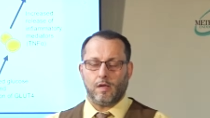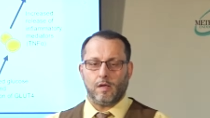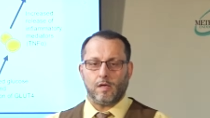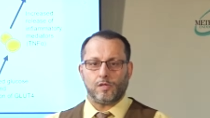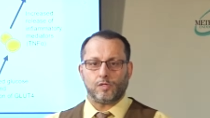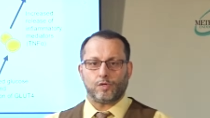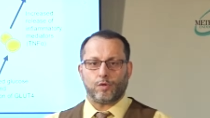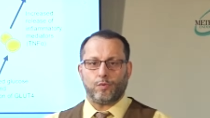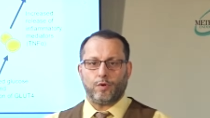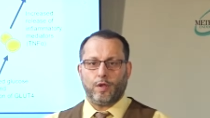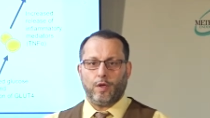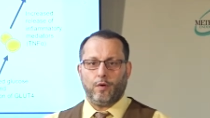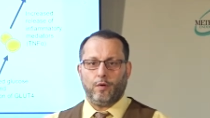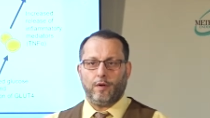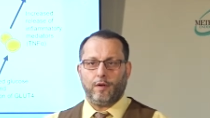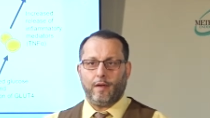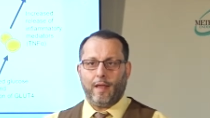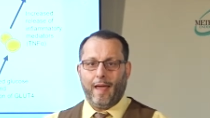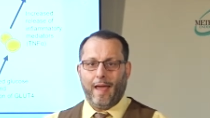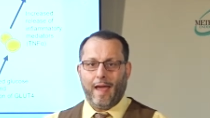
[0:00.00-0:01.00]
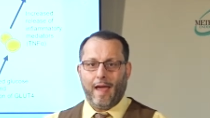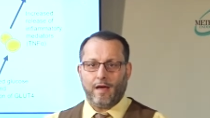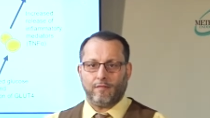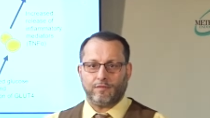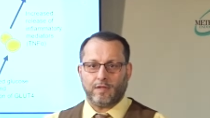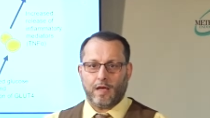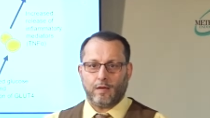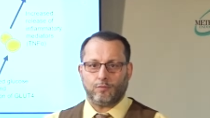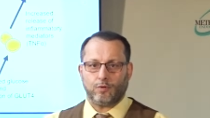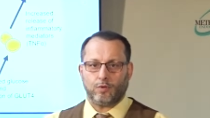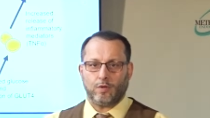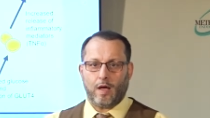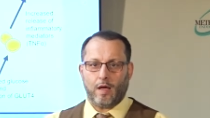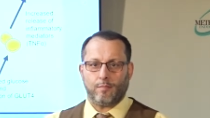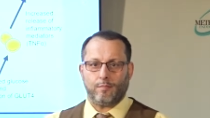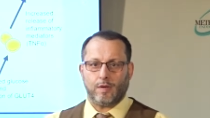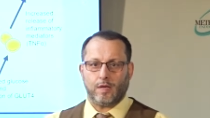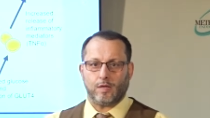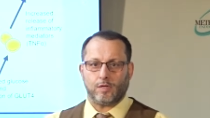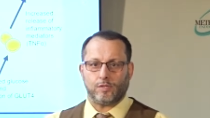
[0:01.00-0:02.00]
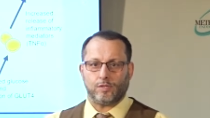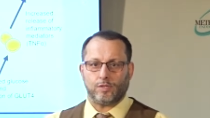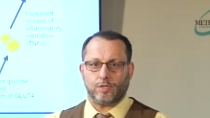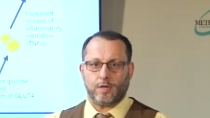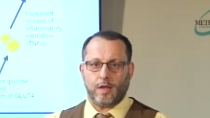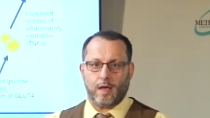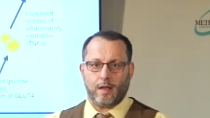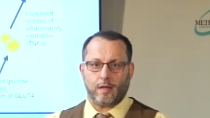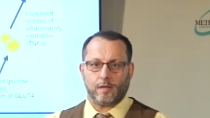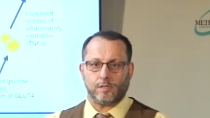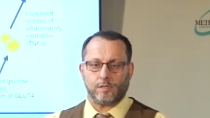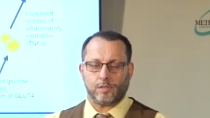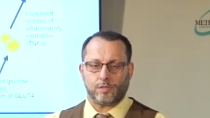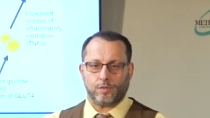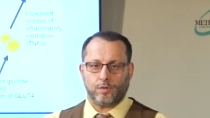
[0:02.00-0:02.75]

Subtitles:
So when you have type 2 diabetes genetics,